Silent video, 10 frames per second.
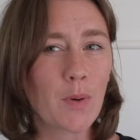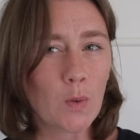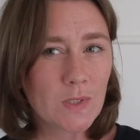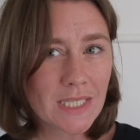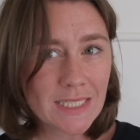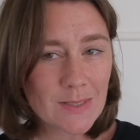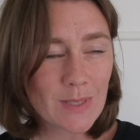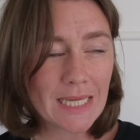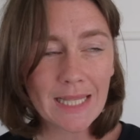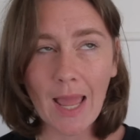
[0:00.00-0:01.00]
posted it to
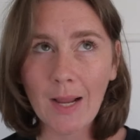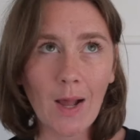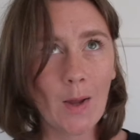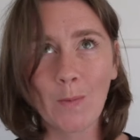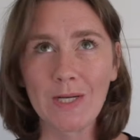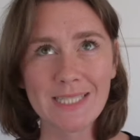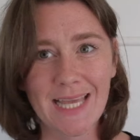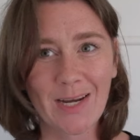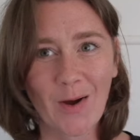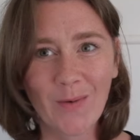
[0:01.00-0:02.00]
me, like I wouldn't
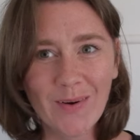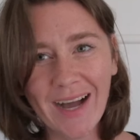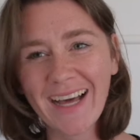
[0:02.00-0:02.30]
say no.